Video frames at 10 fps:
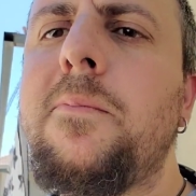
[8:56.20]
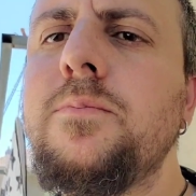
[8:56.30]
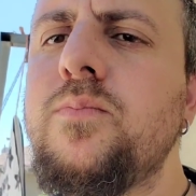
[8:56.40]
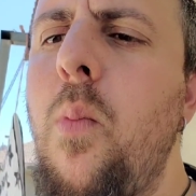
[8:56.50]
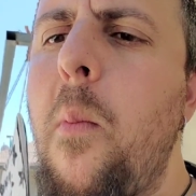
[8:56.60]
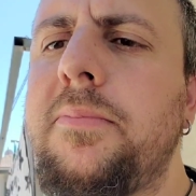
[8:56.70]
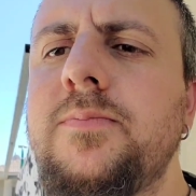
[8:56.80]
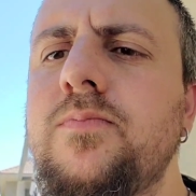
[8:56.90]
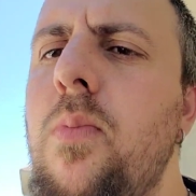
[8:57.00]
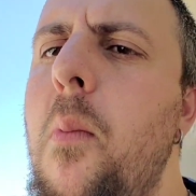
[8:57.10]
Mmm.
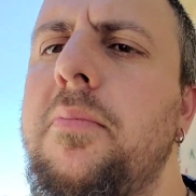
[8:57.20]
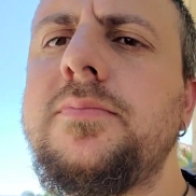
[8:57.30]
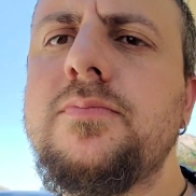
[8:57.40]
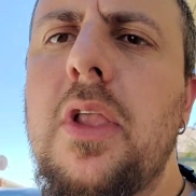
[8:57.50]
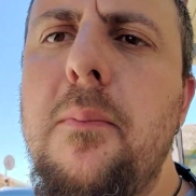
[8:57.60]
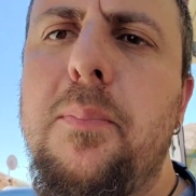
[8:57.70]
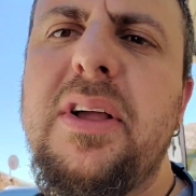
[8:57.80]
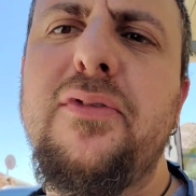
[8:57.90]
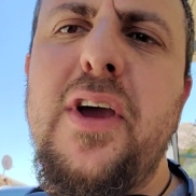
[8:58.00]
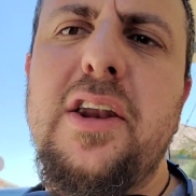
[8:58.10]

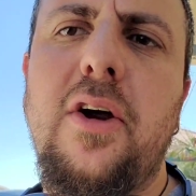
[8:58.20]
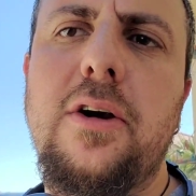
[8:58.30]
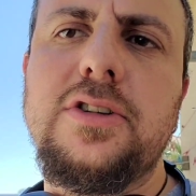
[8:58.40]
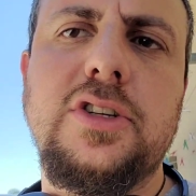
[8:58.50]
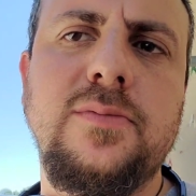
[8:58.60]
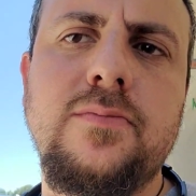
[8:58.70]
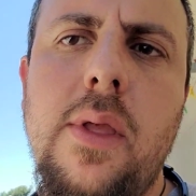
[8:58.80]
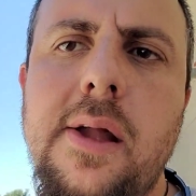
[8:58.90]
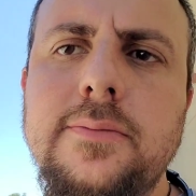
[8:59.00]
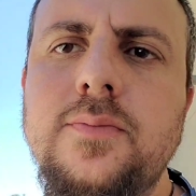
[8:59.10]
Big fan of hearts,
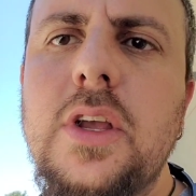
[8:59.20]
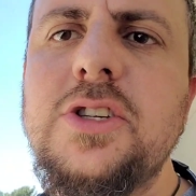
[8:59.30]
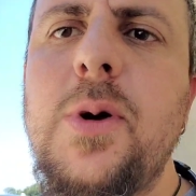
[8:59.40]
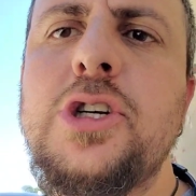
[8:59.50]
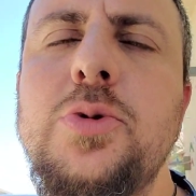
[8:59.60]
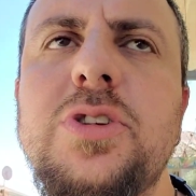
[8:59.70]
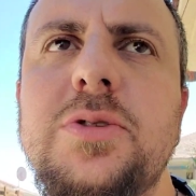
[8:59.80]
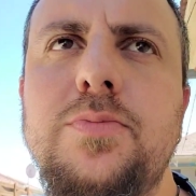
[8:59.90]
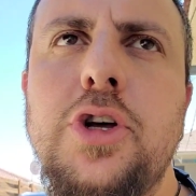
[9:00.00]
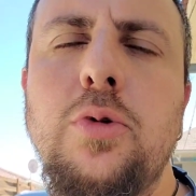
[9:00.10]
especially with
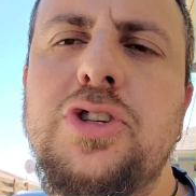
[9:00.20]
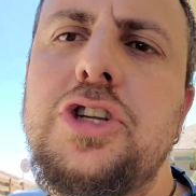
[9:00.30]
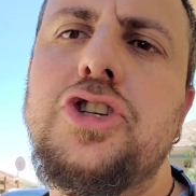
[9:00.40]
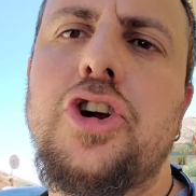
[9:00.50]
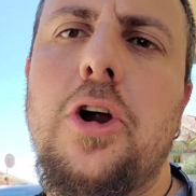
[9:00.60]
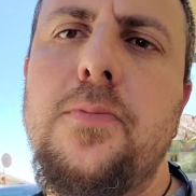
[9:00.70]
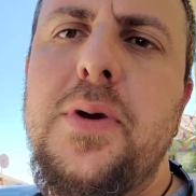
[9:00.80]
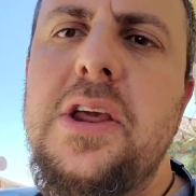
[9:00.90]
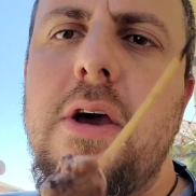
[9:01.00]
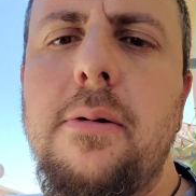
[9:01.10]
some toasted charred
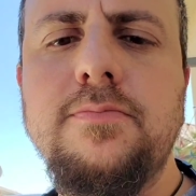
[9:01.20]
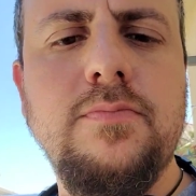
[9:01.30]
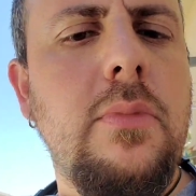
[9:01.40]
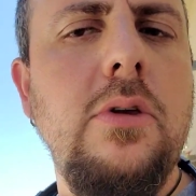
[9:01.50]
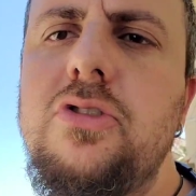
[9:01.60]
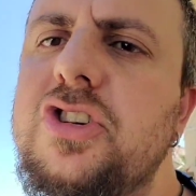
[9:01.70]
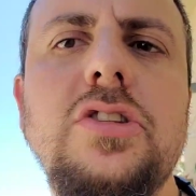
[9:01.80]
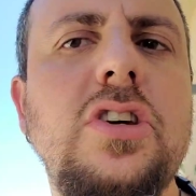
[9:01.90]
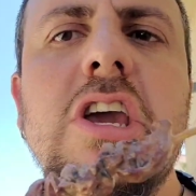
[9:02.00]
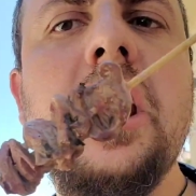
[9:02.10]
pita. You
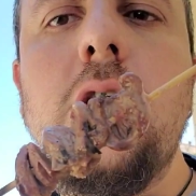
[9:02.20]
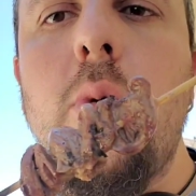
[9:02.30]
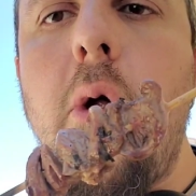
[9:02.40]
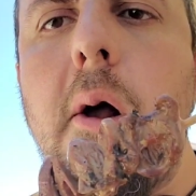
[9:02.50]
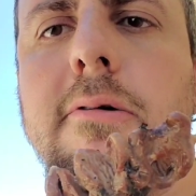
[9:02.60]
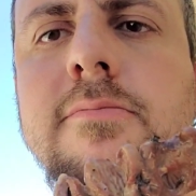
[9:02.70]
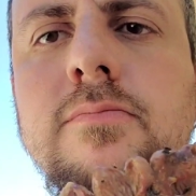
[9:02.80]
just, you can't go wrong.